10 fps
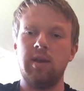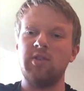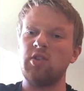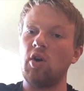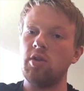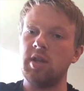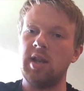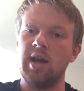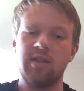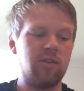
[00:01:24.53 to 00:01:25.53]
isn't called the
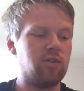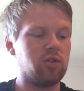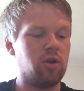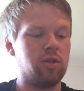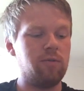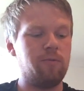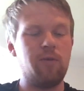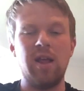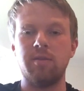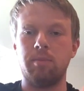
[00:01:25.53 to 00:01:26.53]
neck, this is called the
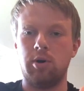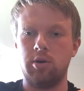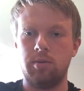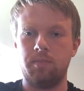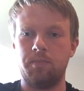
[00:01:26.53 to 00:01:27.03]
fretboard.